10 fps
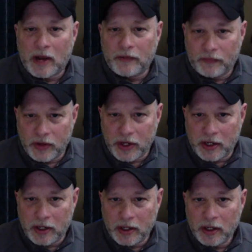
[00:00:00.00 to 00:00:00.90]

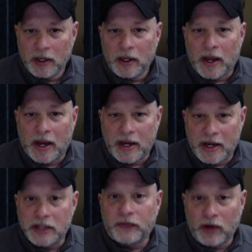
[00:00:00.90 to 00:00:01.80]
freak, and he
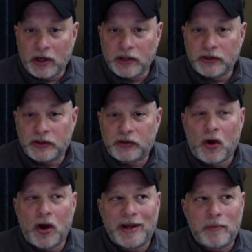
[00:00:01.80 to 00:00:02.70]
is freakishly
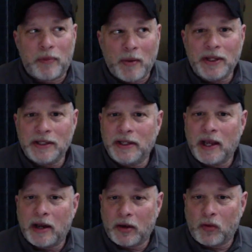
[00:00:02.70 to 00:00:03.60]
strong, and he probably doesn't
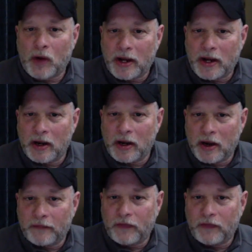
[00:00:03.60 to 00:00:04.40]
get credit enough for